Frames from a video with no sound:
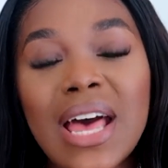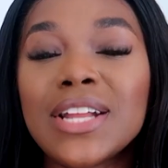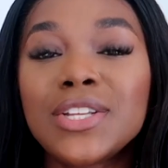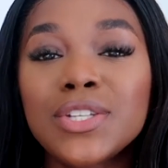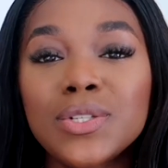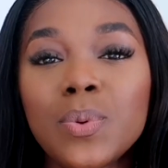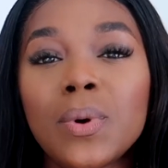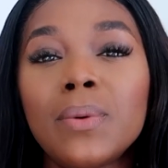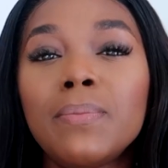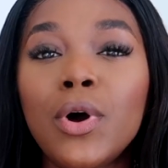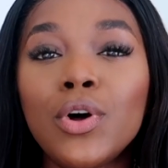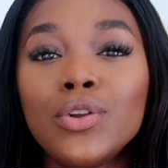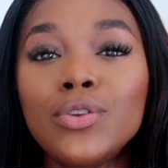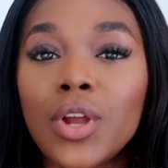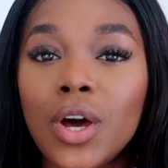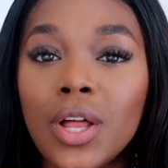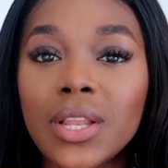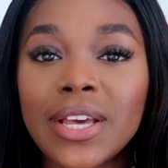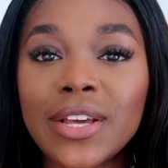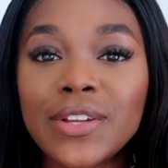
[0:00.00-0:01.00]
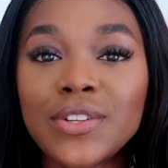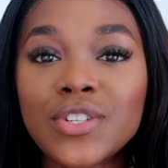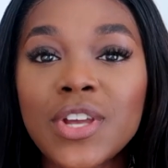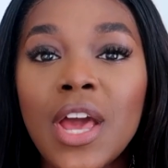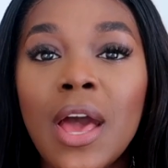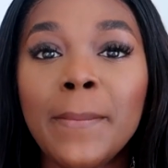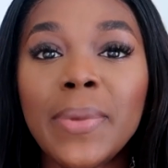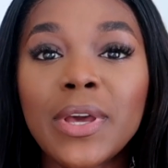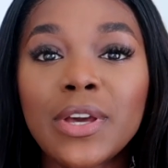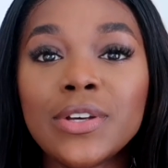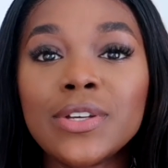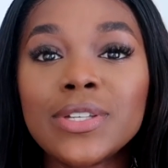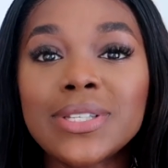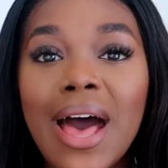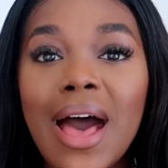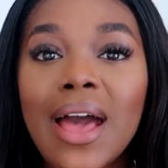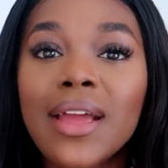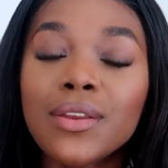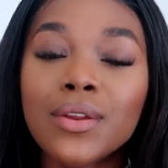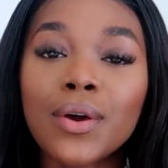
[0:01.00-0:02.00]
I just want more knowledge, because
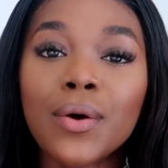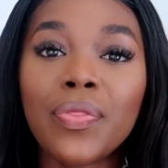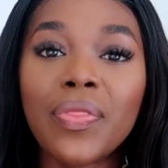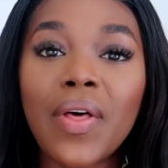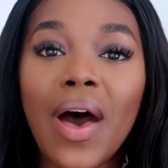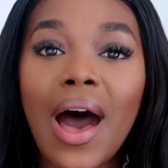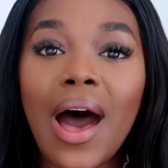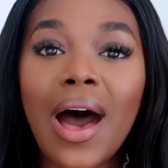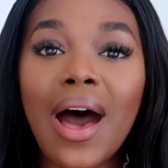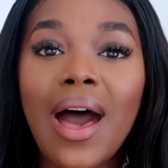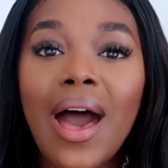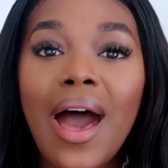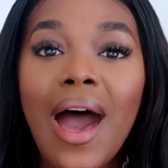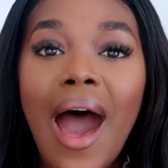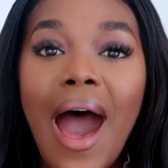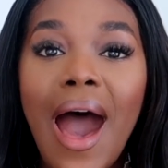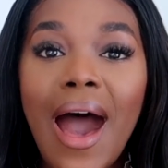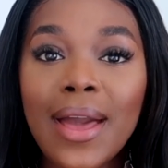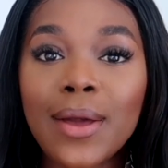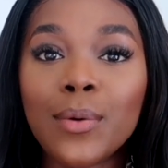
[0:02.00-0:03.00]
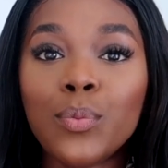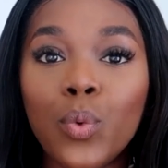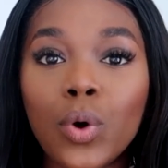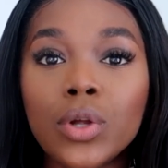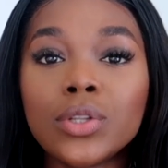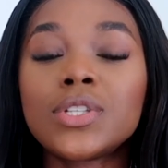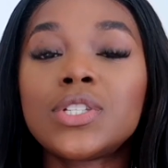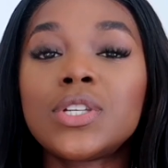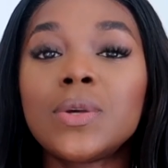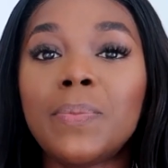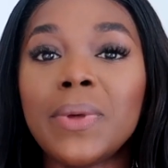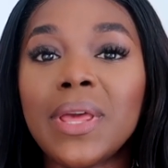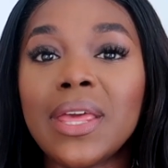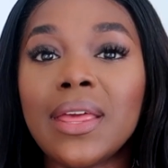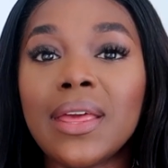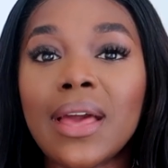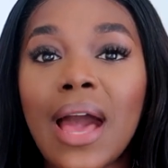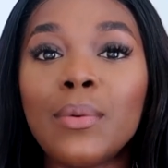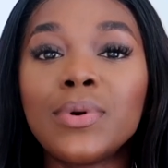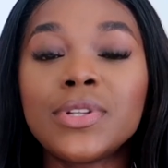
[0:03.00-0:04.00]
I know that I want
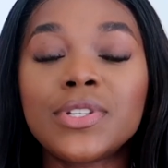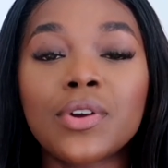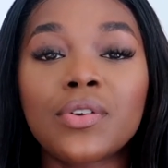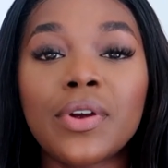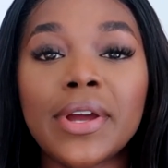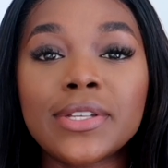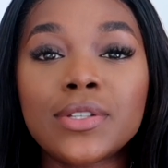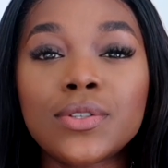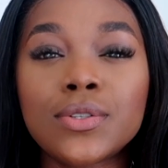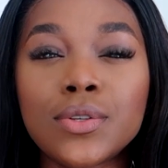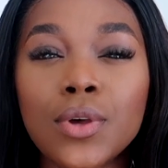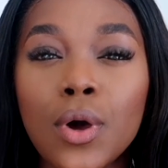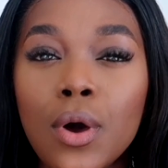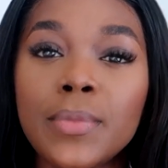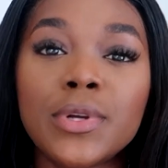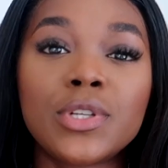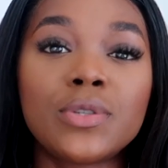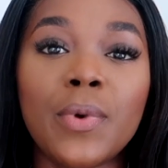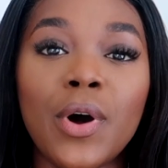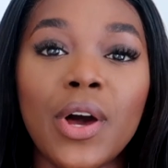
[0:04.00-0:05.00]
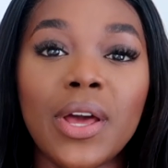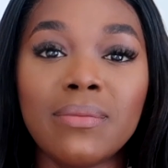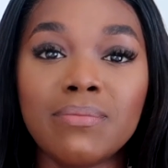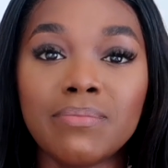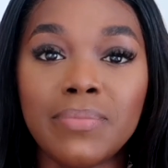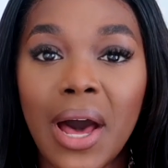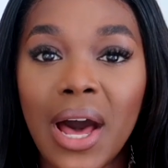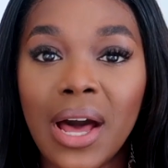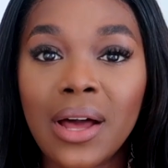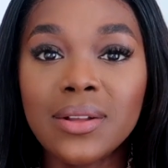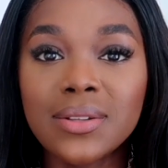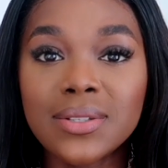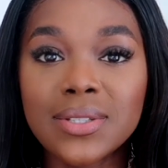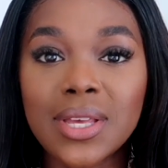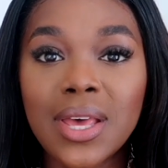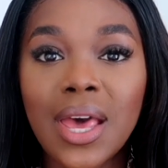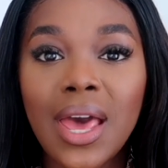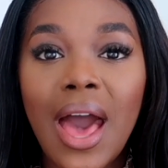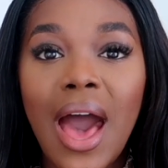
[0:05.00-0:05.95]
to create so much more impact.